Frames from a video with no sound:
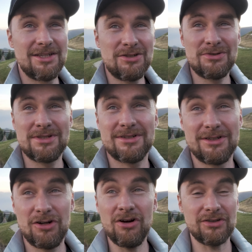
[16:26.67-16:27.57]
Jesus is
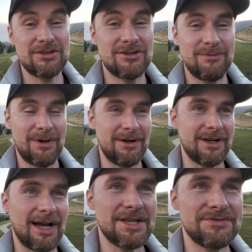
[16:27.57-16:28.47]
God is
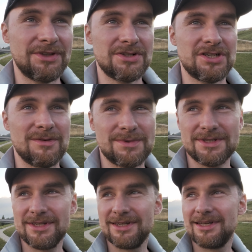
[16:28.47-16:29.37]
comparing us for the sheep.
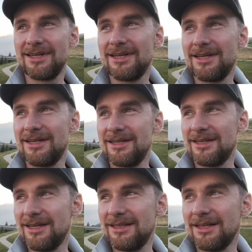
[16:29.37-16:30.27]

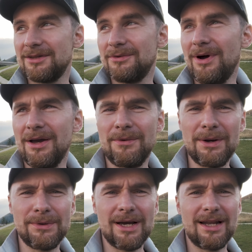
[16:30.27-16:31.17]
Yeah, that why
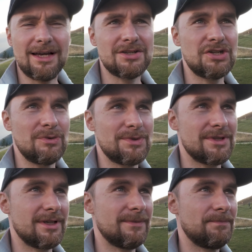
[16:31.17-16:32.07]
why we are like a sheep,
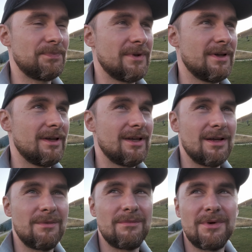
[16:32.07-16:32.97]
yeah?
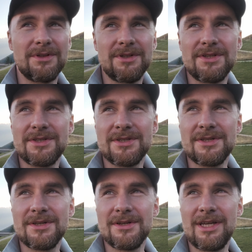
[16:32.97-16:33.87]
But this
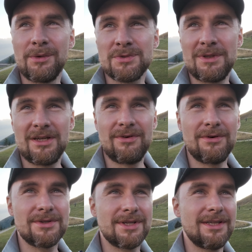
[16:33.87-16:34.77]
it was
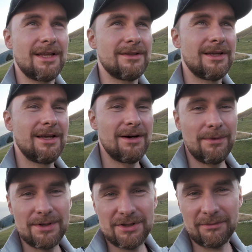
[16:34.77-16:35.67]
metaphors, yeah, that
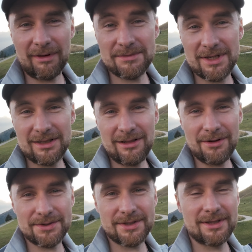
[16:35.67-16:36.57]
we sometimes get
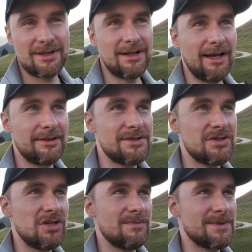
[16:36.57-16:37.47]
lost like these
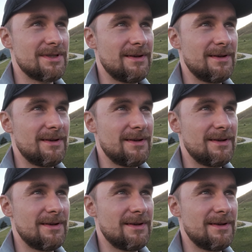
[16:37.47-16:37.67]
sheep